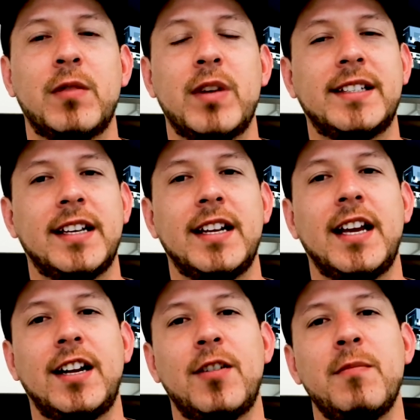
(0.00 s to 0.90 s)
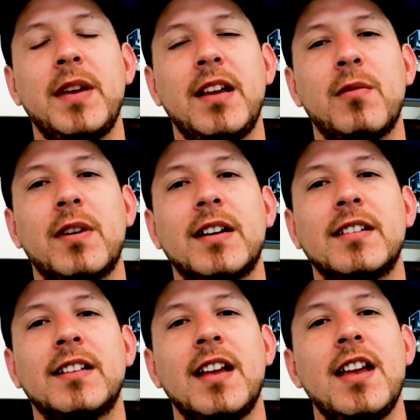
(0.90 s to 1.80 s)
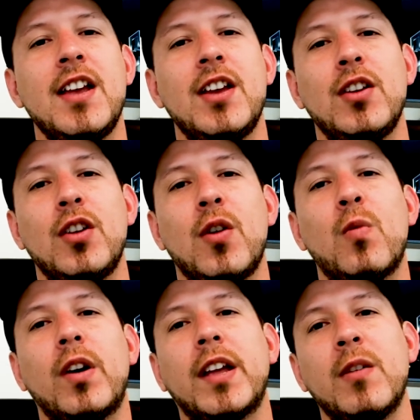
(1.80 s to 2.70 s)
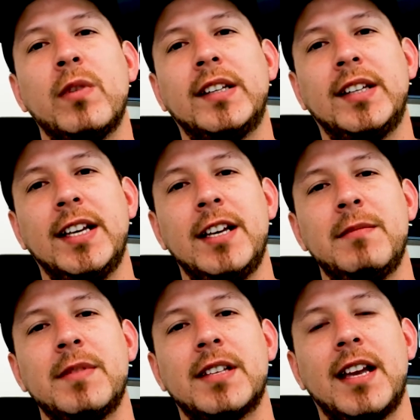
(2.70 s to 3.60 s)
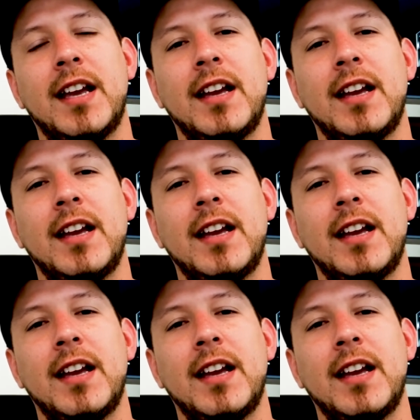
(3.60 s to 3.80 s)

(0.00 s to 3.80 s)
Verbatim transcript: resonated on me was, you know, working with teams.